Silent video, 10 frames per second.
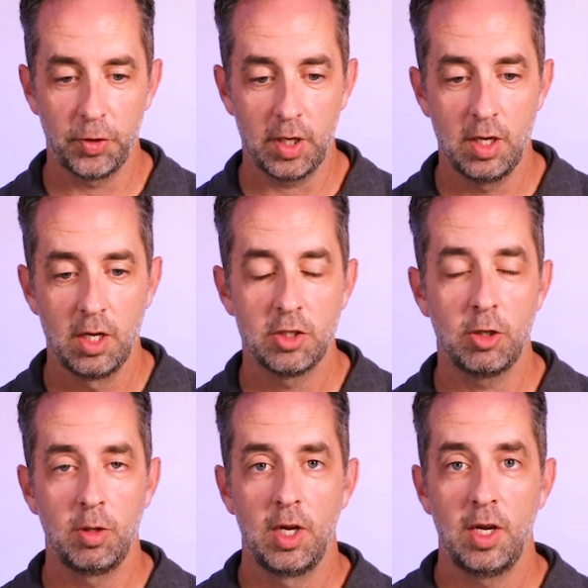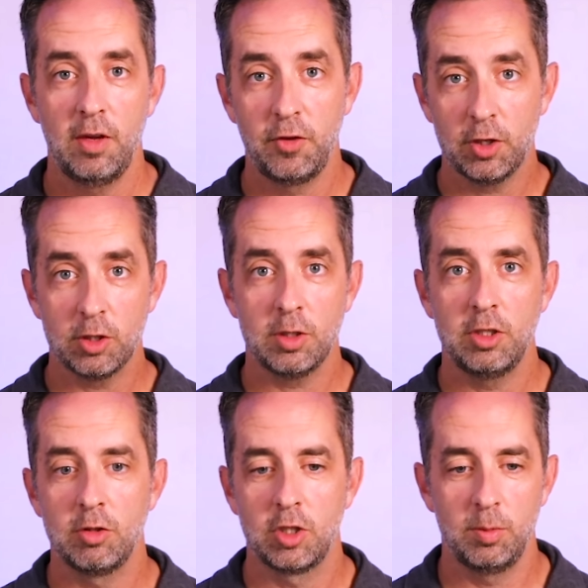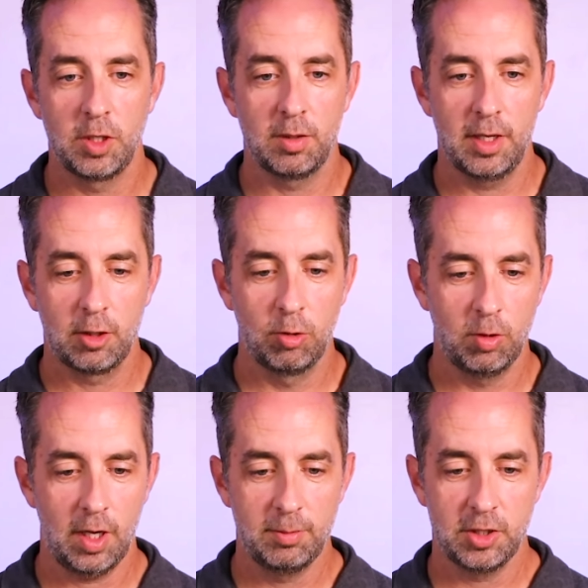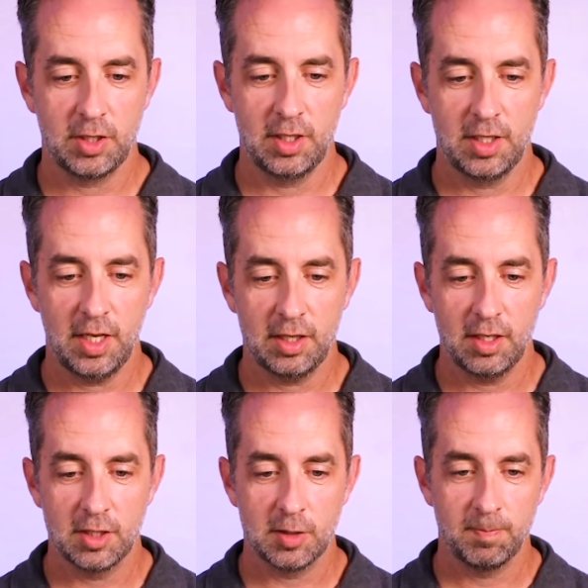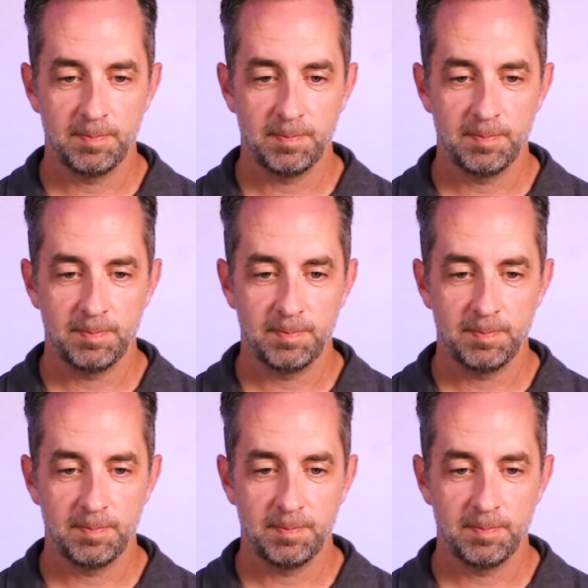Okay, so if you're doing YouTube, you can get, cool, I'm just going to take this